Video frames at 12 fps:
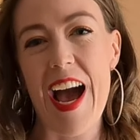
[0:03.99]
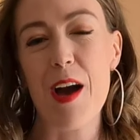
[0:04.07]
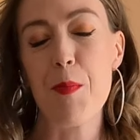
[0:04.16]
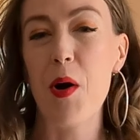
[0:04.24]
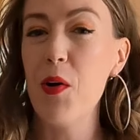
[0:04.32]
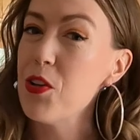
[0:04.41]

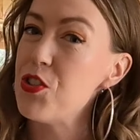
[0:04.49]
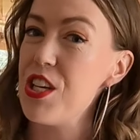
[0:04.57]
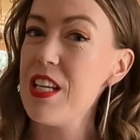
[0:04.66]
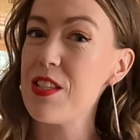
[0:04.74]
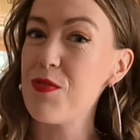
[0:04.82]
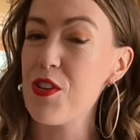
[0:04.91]

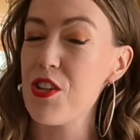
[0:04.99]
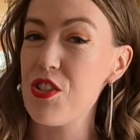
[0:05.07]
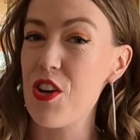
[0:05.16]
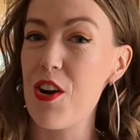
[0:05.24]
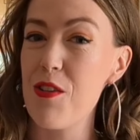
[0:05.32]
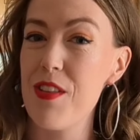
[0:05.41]
Apologies for the
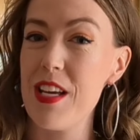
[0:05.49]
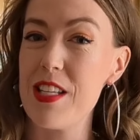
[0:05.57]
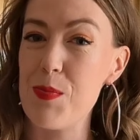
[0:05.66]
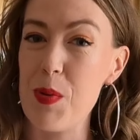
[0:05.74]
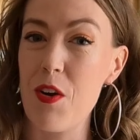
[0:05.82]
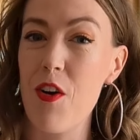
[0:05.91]
start of
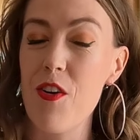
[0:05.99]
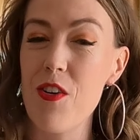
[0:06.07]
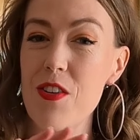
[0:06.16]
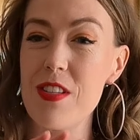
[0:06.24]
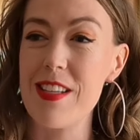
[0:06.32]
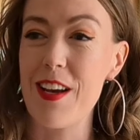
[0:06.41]
this
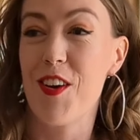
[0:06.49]
because